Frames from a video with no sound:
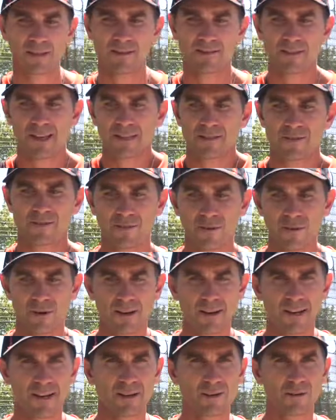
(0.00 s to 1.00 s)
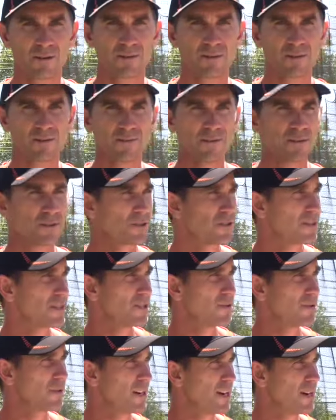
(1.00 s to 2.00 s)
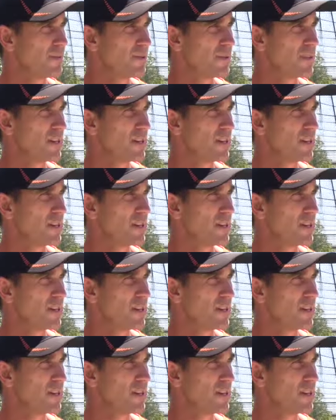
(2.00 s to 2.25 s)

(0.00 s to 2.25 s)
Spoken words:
If that's Friday or the first Shield game,